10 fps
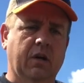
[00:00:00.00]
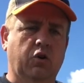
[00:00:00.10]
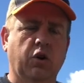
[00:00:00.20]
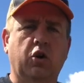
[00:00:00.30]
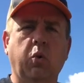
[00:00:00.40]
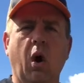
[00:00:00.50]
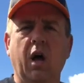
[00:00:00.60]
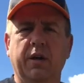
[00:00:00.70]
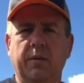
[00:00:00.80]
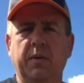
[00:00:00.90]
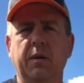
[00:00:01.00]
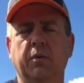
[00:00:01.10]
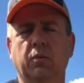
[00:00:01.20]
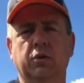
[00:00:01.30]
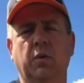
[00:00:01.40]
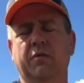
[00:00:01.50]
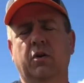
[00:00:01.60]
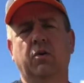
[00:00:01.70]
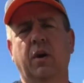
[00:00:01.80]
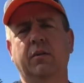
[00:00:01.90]
good quality people, which we have a
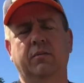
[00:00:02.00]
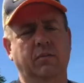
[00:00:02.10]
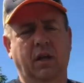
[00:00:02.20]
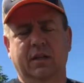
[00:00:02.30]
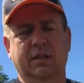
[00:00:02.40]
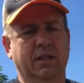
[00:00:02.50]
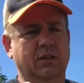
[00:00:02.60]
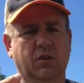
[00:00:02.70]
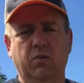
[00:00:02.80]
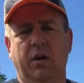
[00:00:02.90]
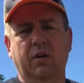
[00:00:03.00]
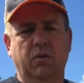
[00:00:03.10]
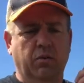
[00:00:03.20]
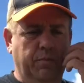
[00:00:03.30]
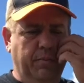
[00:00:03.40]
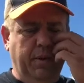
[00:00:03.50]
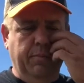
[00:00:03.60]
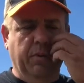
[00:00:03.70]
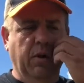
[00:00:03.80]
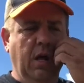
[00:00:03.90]
great, like I said, it's a great group of
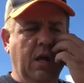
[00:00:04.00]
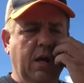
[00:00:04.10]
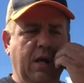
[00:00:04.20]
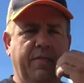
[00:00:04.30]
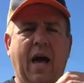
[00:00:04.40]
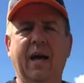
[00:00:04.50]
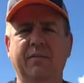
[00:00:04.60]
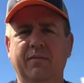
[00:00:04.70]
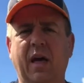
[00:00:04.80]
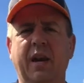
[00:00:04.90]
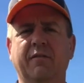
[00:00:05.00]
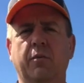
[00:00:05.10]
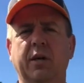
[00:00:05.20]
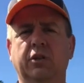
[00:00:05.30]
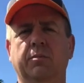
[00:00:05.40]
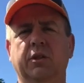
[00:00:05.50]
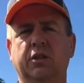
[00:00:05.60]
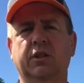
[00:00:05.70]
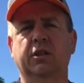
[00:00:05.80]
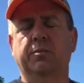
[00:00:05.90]
people, that information base
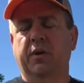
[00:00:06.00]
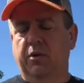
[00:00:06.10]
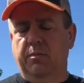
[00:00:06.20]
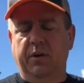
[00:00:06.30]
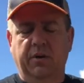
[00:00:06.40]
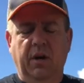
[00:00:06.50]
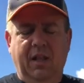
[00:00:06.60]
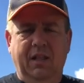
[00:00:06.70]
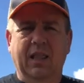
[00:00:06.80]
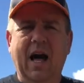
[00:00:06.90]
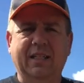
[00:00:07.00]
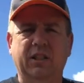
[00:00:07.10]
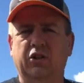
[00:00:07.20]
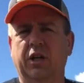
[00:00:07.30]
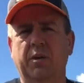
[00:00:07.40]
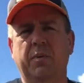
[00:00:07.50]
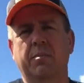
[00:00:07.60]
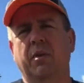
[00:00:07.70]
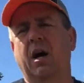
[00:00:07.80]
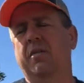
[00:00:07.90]
just gets bigger and bigger. Lots of chicken
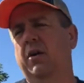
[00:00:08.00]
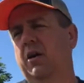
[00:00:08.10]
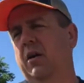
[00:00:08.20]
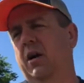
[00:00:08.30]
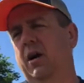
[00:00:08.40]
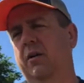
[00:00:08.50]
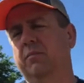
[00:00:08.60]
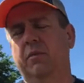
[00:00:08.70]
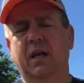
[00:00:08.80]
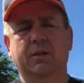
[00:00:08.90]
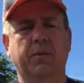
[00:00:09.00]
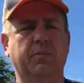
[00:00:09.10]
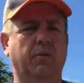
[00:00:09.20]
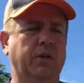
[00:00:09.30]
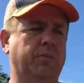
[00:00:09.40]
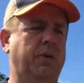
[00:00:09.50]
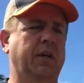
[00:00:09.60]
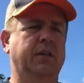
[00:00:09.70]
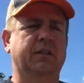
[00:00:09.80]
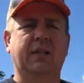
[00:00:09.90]
people on there, lots of people that raise
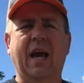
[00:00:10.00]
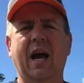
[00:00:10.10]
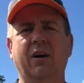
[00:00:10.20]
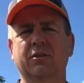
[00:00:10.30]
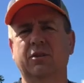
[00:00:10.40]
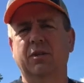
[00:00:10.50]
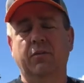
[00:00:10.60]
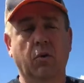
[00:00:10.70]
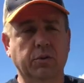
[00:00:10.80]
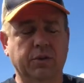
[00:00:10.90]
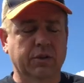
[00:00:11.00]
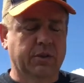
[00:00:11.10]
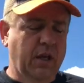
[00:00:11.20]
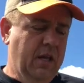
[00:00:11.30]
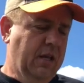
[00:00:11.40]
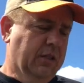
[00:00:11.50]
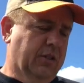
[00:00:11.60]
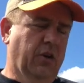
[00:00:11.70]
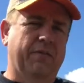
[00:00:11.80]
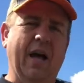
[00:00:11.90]
pigs, cows, horses.
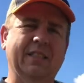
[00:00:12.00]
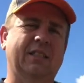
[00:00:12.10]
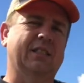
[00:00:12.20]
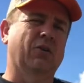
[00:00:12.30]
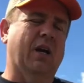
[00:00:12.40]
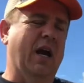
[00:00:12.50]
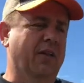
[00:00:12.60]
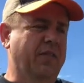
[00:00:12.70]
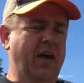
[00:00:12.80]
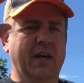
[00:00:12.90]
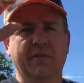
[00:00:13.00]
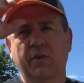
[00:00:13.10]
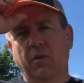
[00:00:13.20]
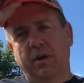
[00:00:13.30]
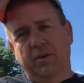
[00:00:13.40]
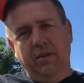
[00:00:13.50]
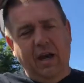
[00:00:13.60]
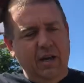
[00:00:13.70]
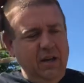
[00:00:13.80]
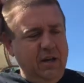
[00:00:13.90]
So if that's your kind of thing, if you want to do
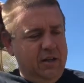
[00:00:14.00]
that,